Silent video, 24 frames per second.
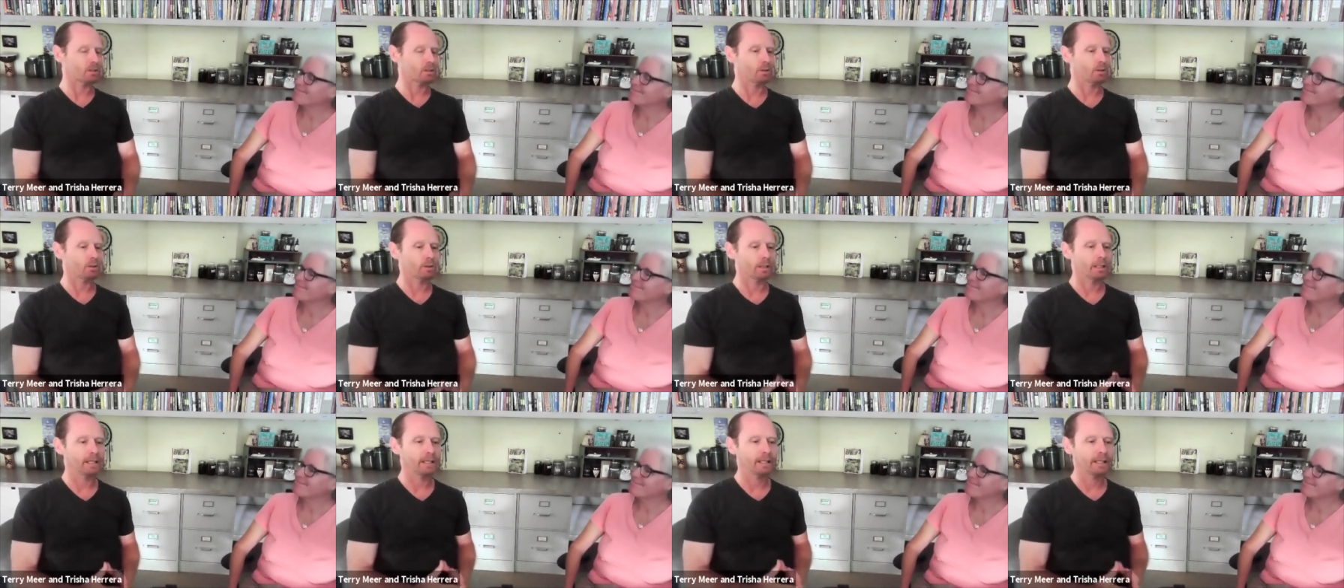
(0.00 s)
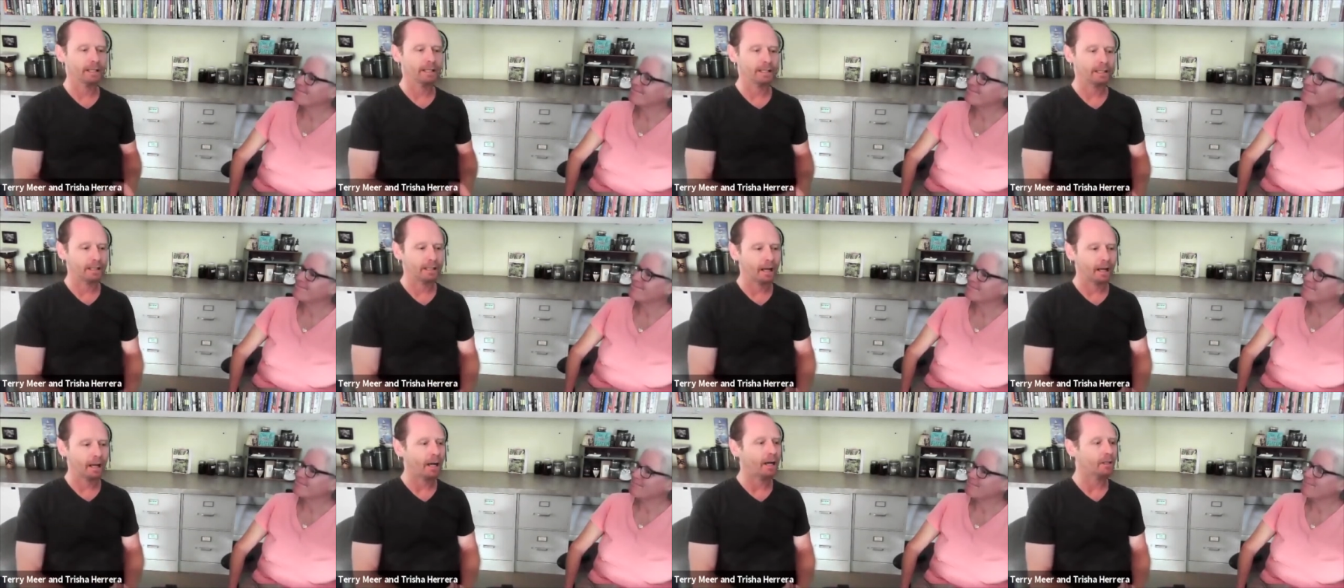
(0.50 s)
So
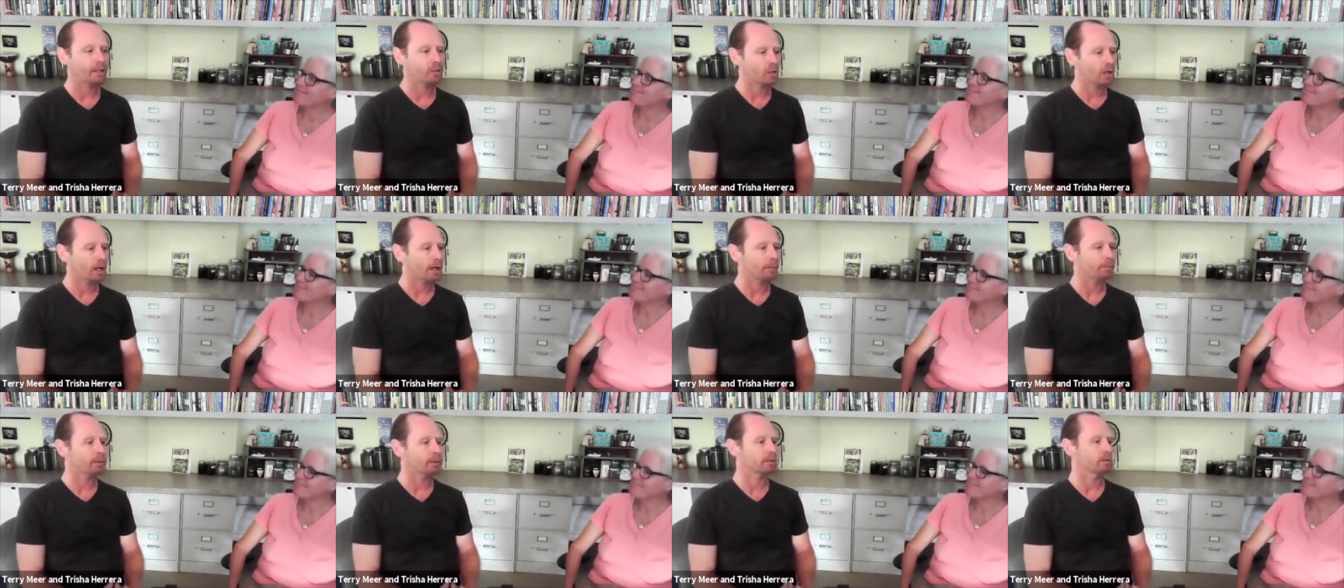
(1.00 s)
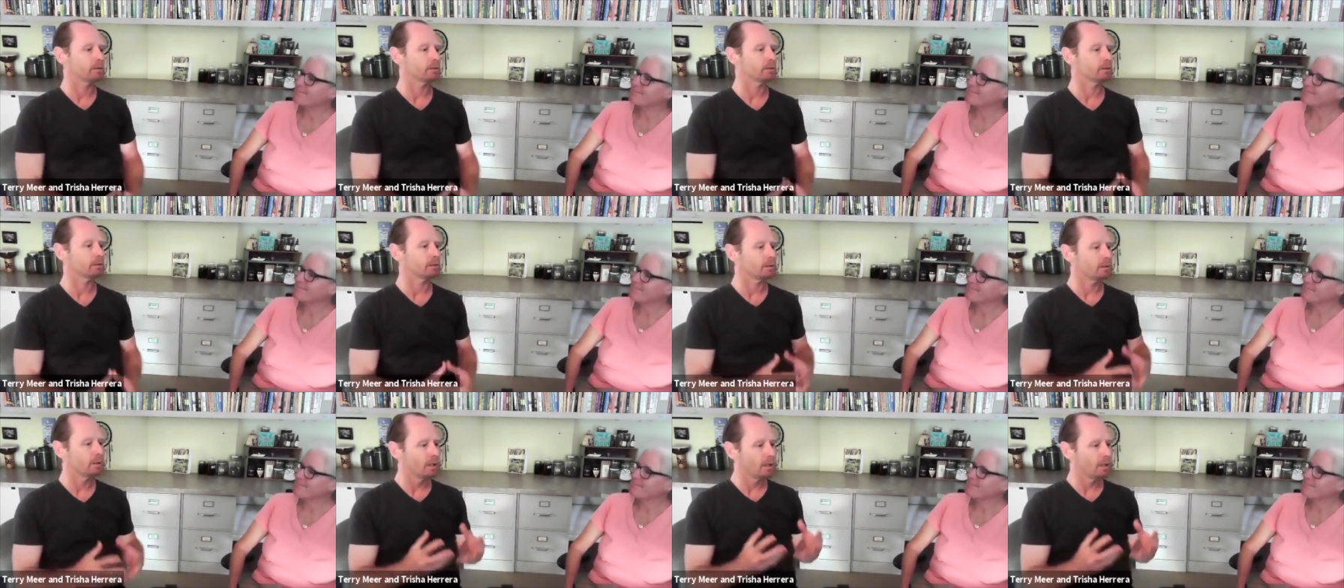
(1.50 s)
any hot
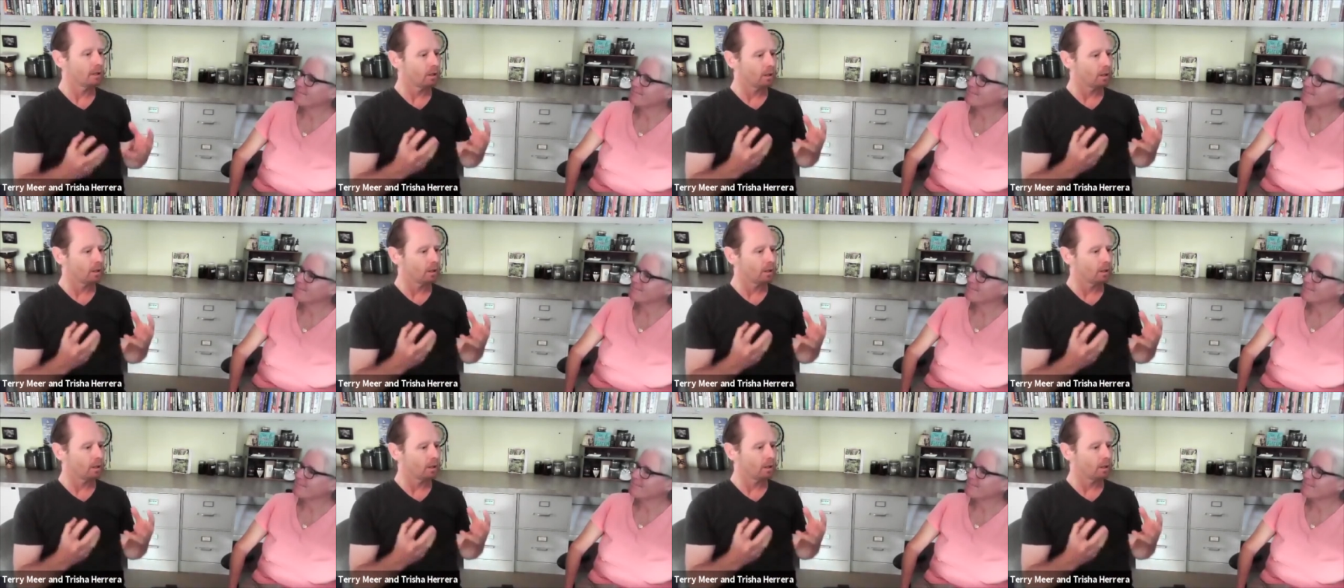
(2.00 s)
tropical